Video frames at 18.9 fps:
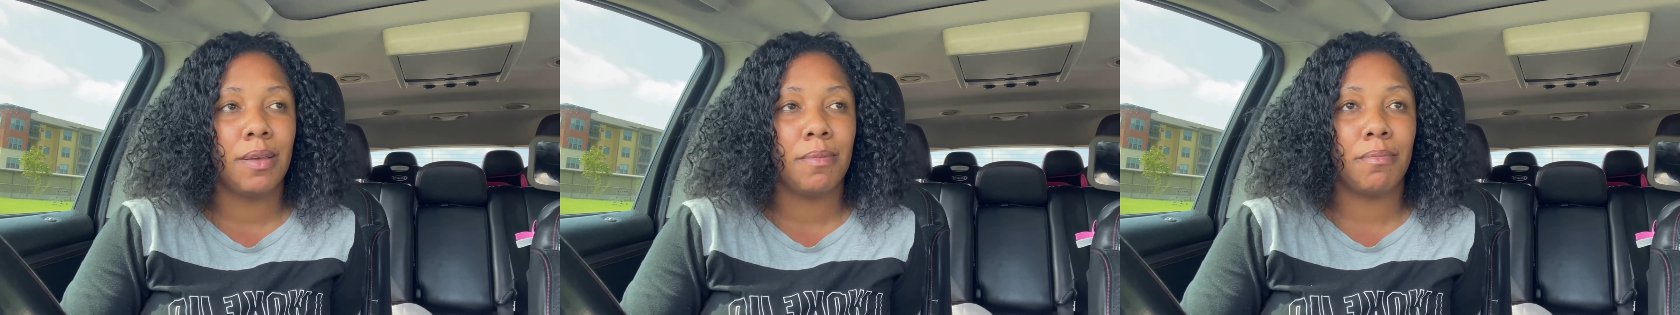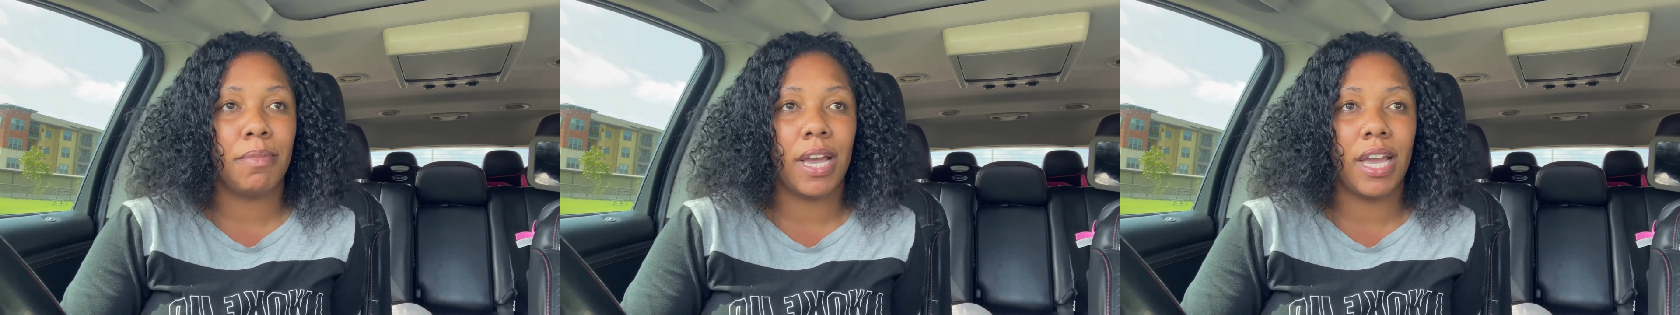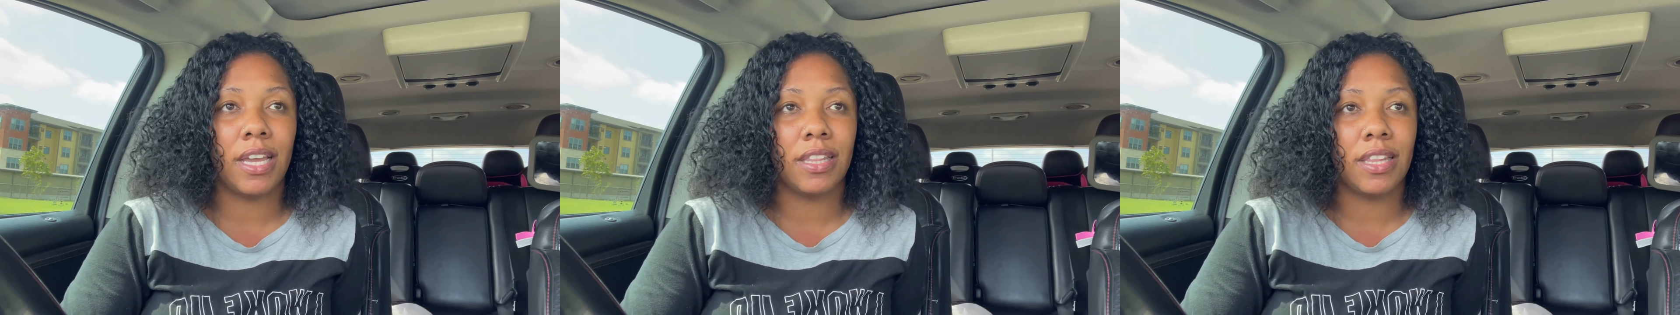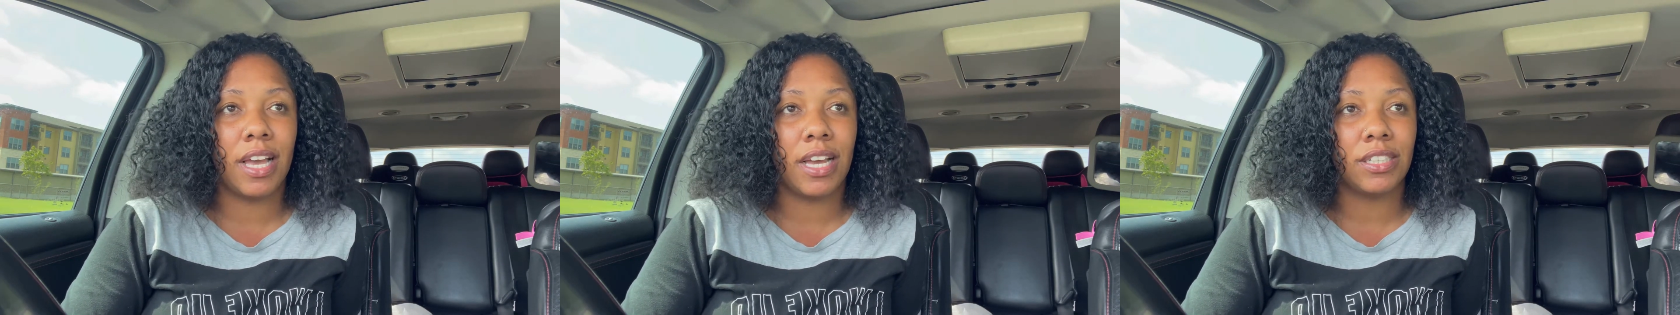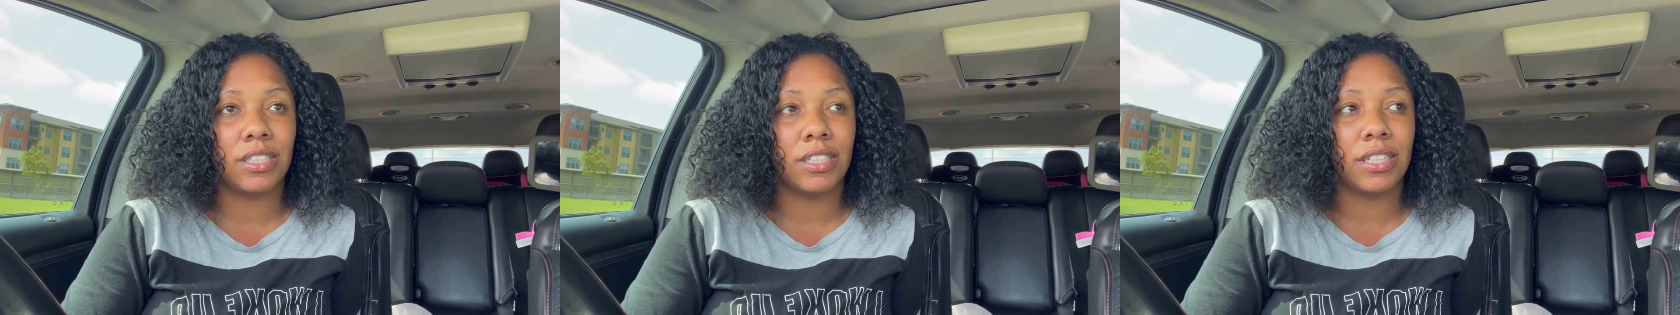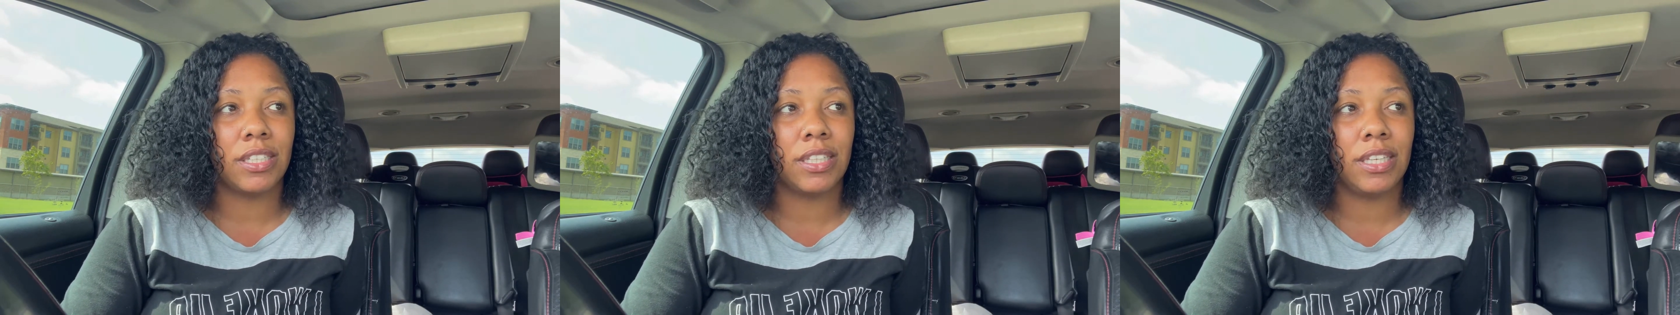
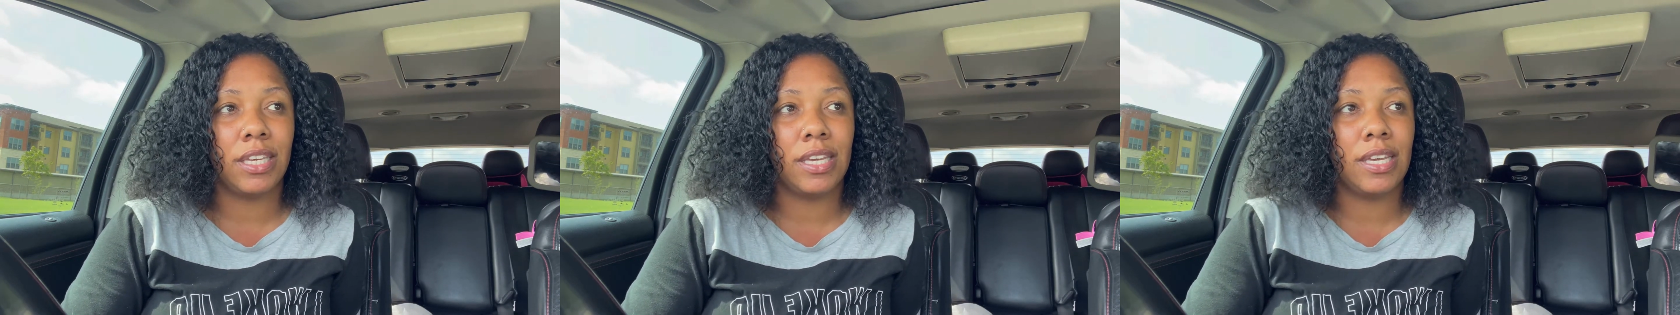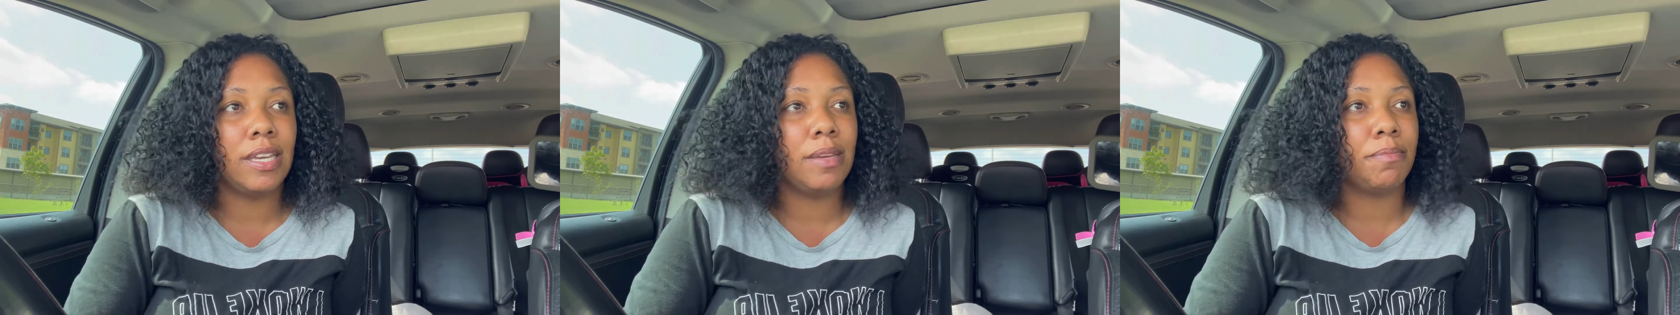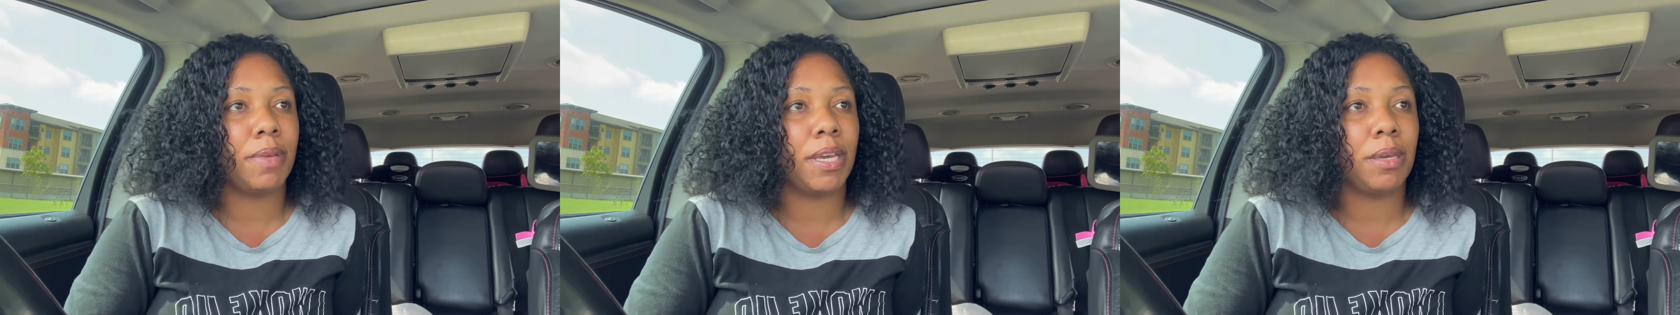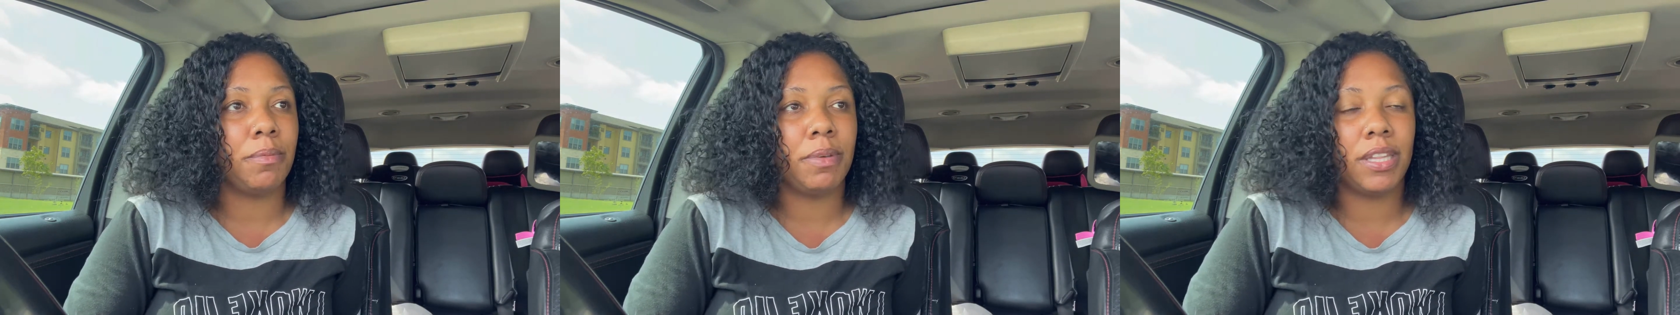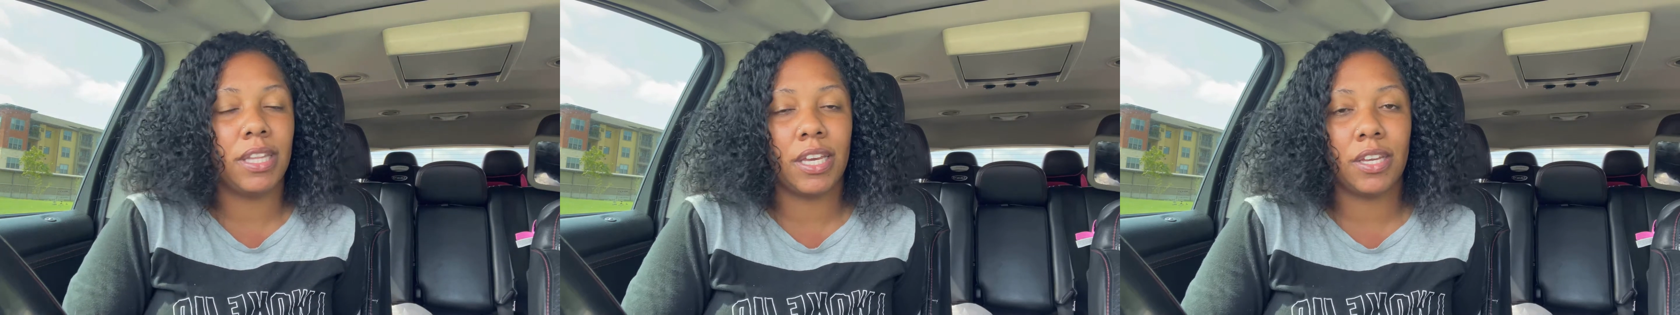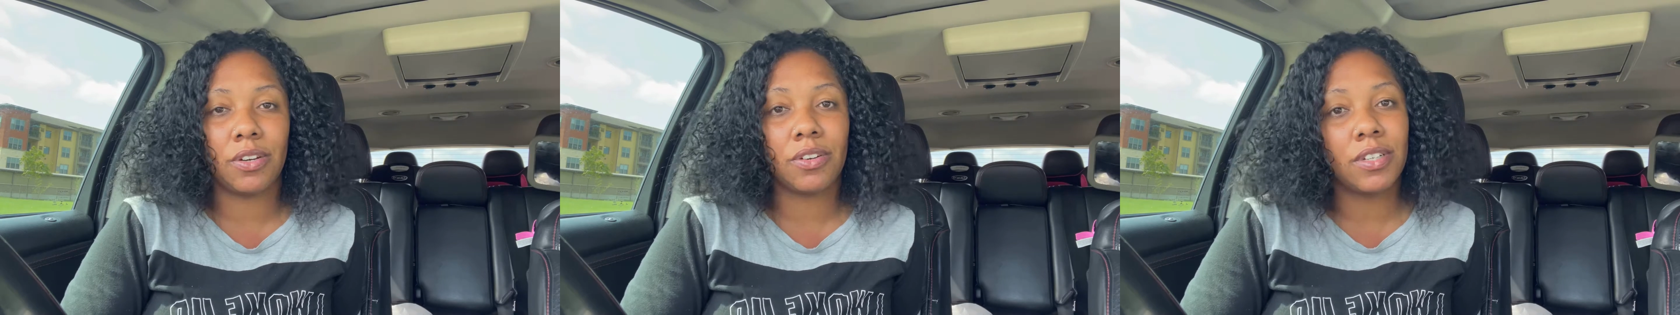Biologically, maybe
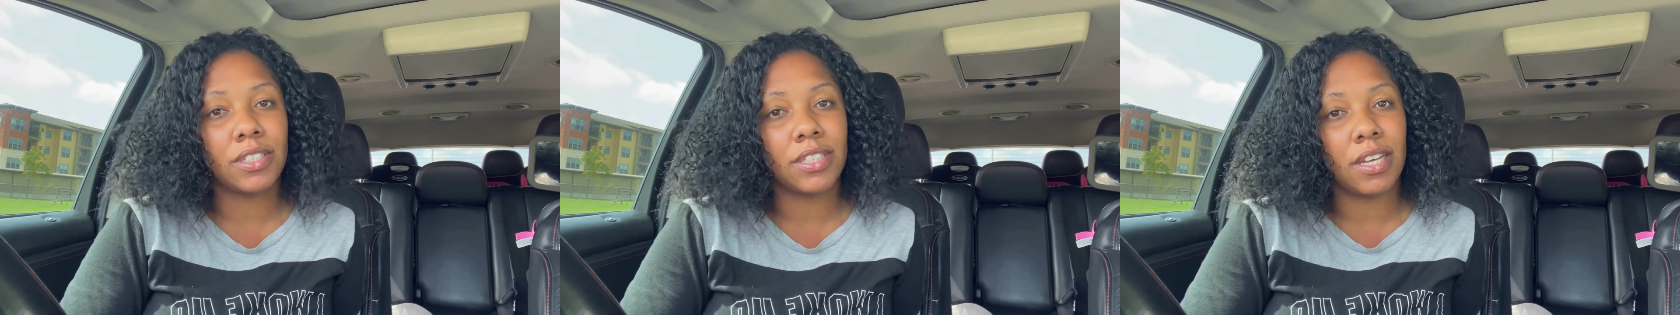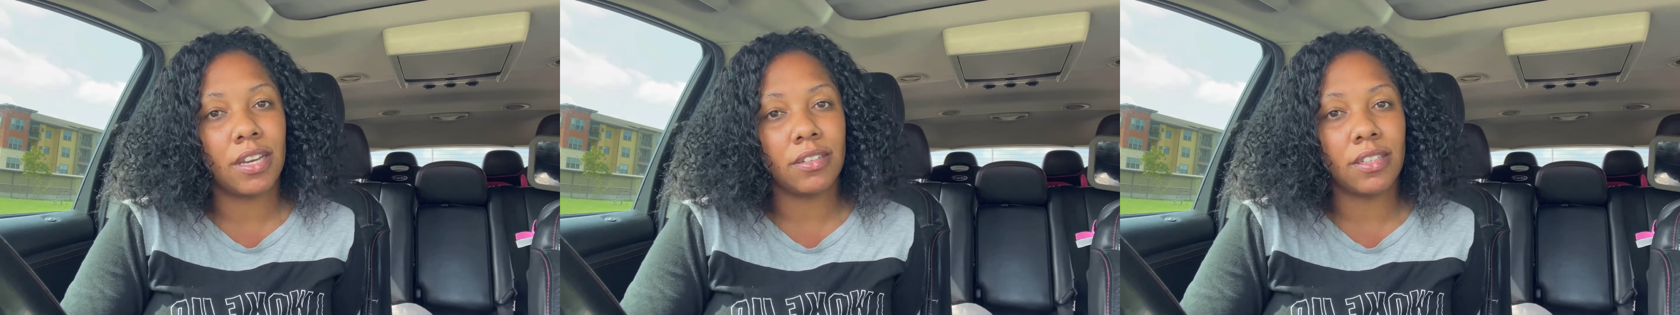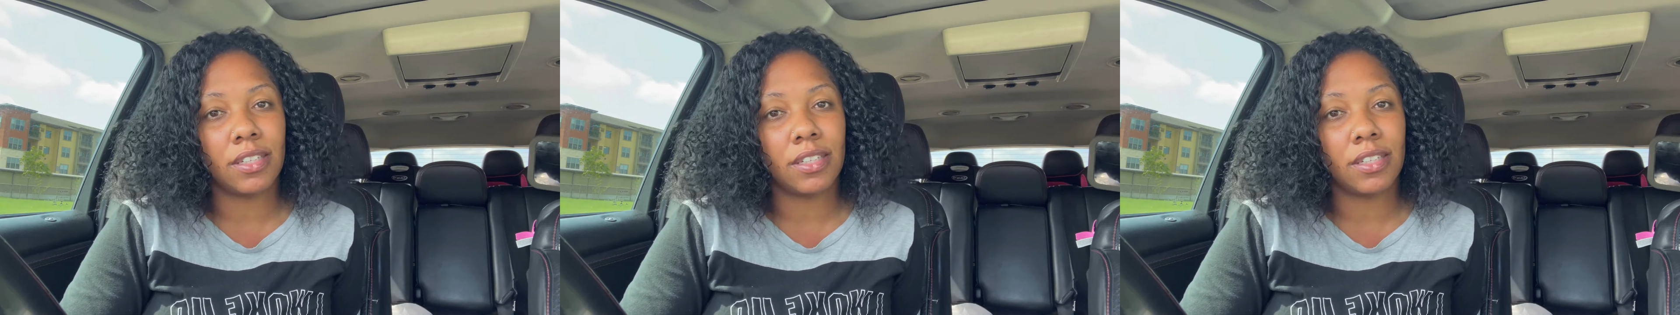later on down